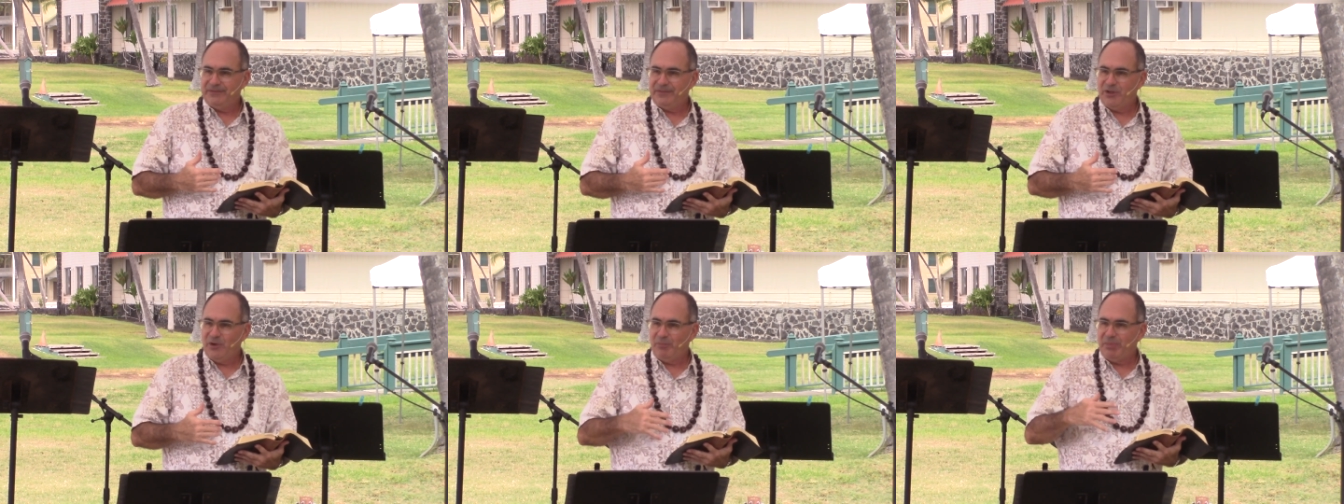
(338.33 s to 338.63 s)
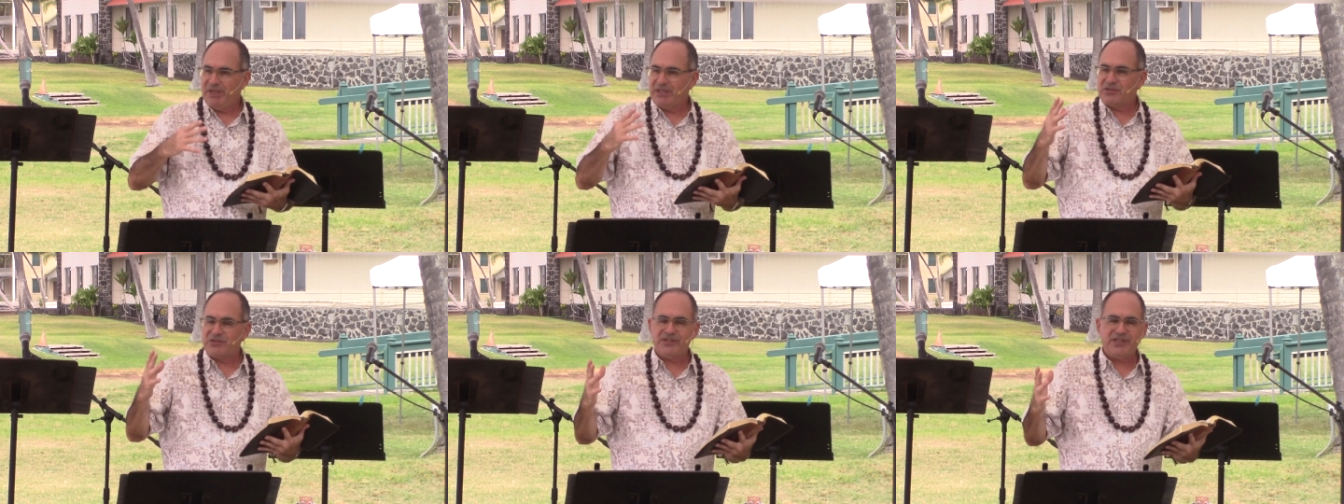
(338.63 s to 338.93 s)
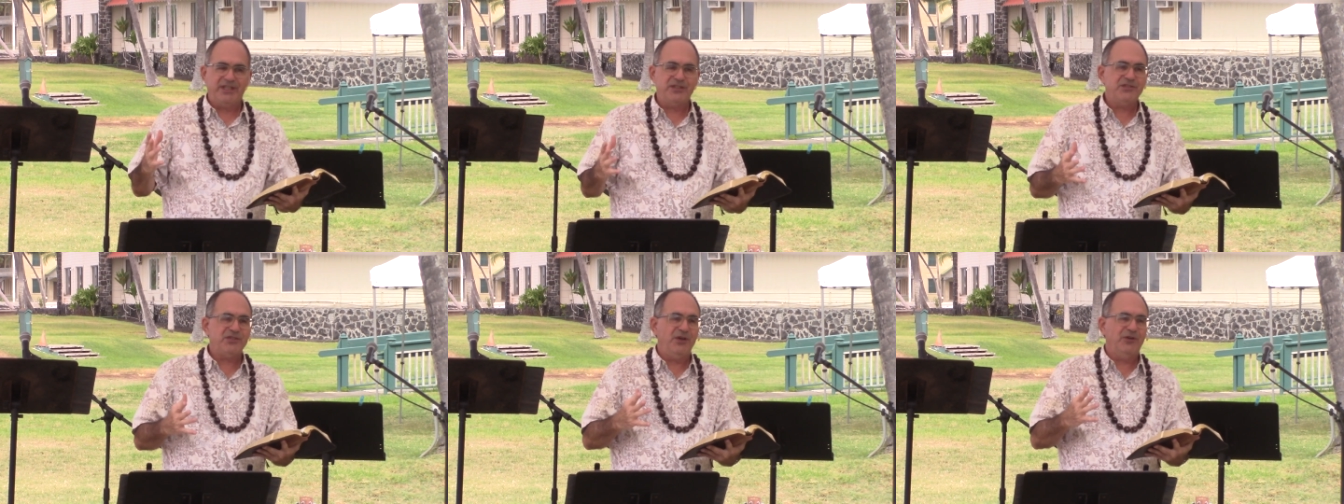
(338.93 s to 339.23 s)
don't be
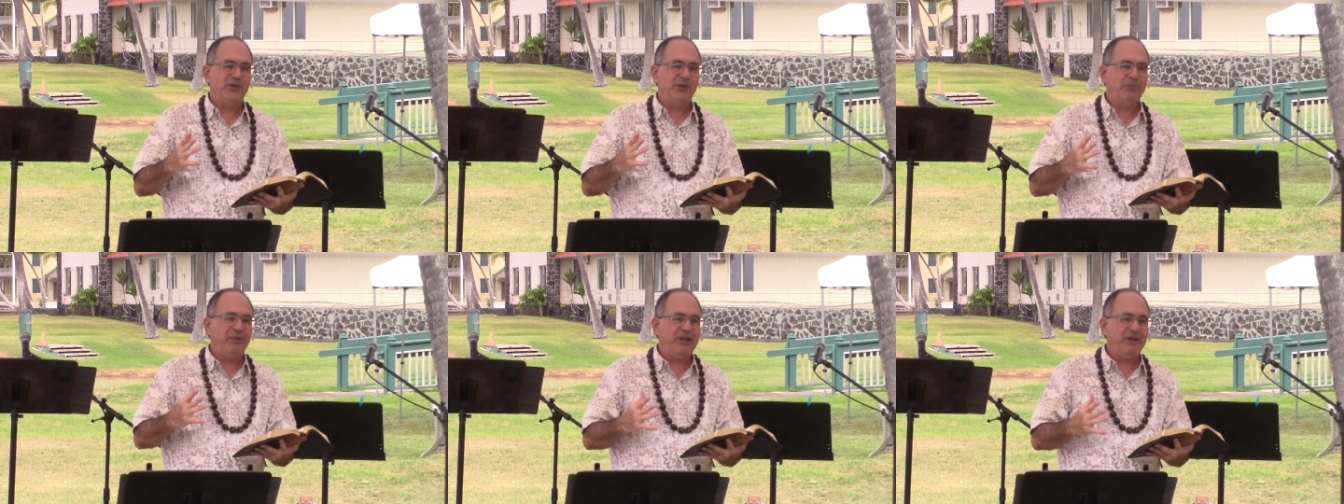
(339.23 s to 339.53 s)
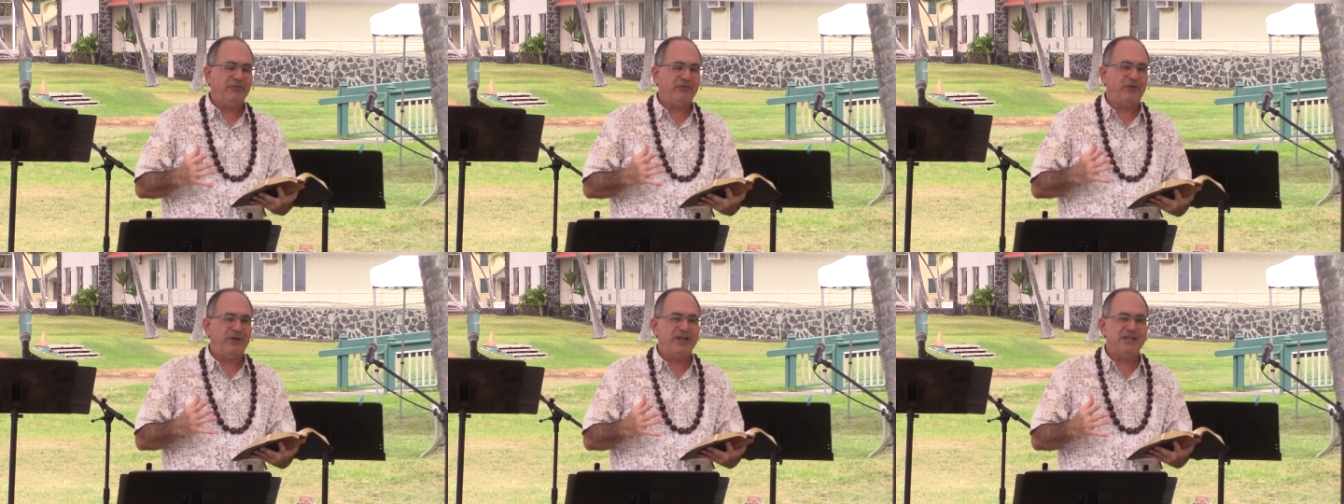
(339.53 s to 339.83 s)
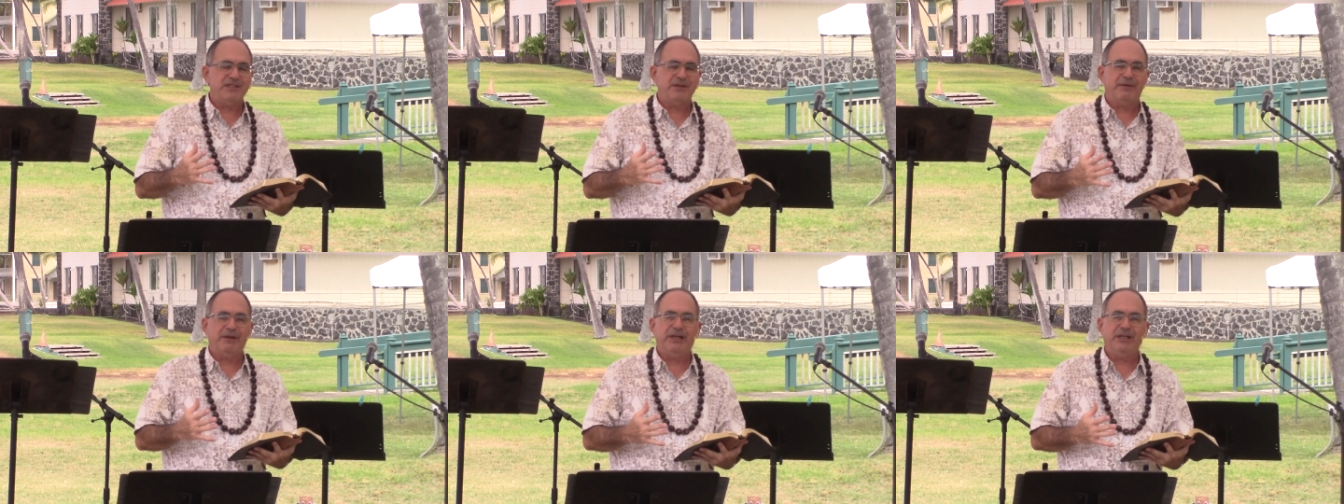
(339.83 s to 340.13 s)
insulted by the
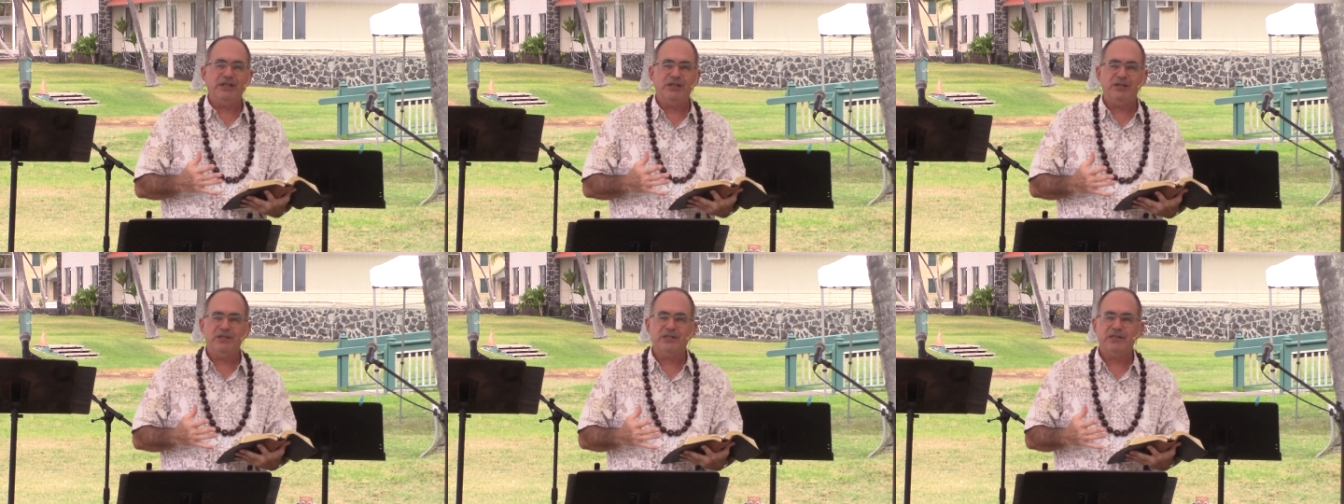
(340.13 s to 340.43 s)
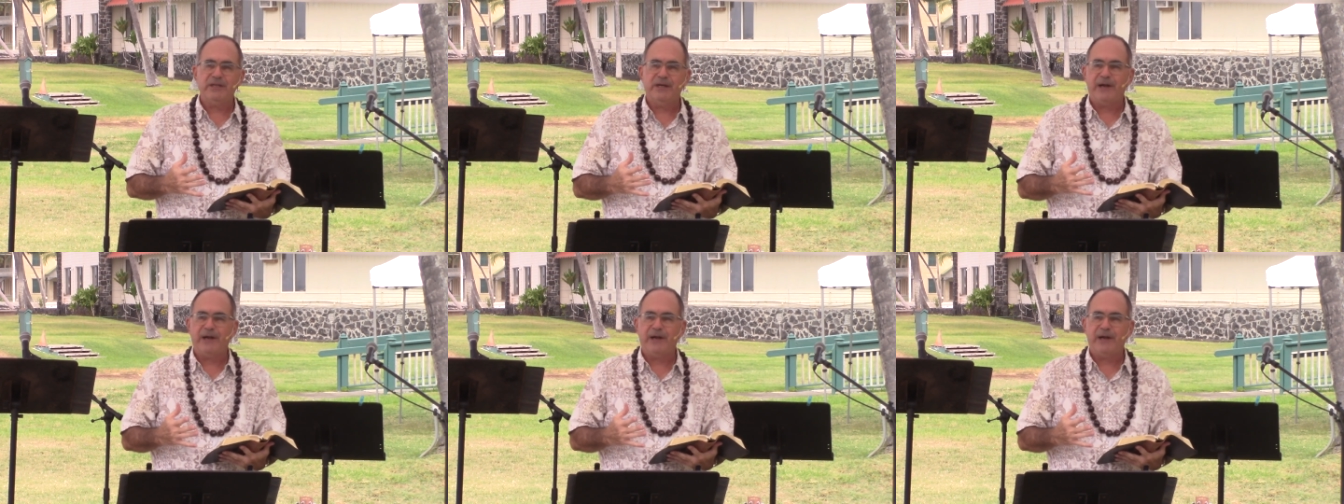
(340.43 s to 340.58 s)
phrase I'm going to use